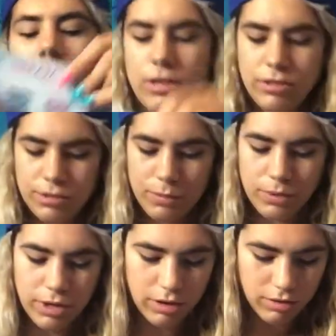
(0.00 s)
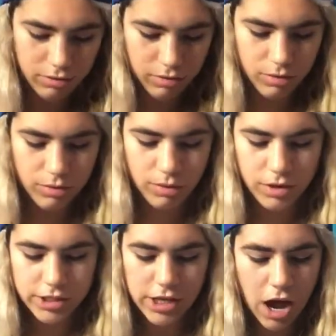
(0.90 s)
That's super
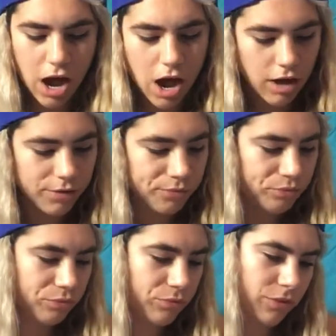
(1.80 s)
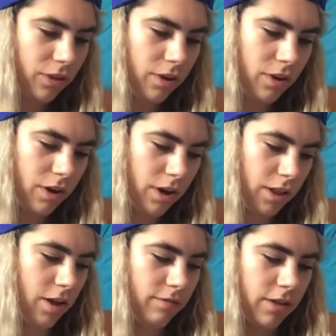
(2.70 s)
cute. I
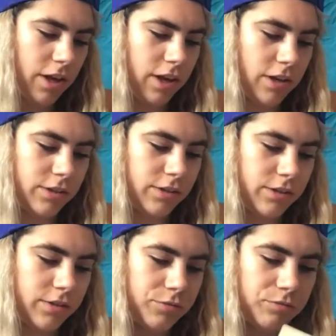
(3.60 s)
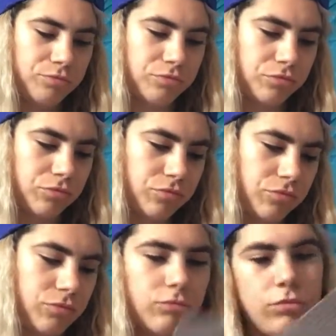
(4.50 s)
love this.
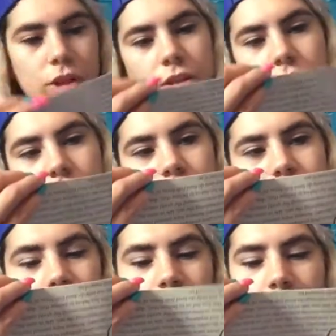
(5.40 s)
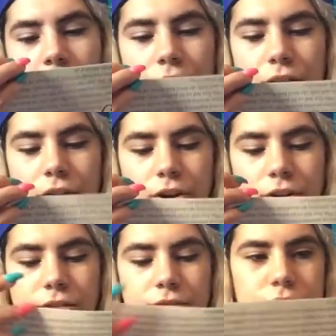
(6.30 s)
And then it's a letter